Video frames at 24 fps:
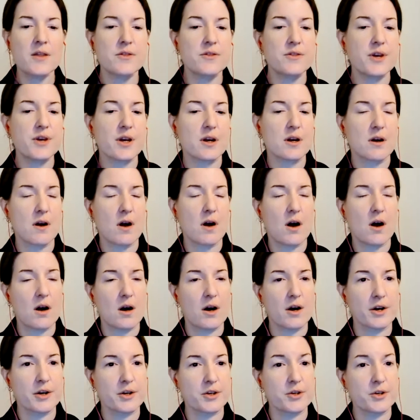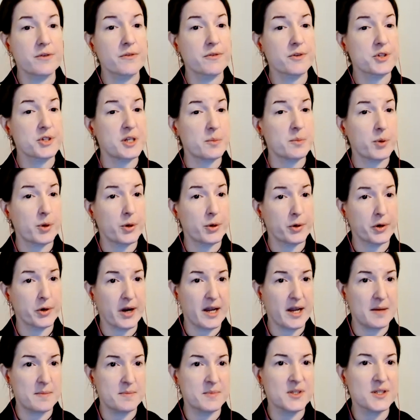There are university
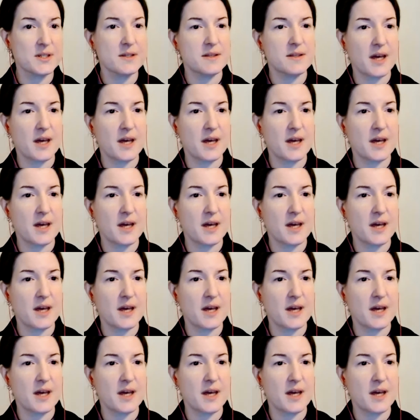programs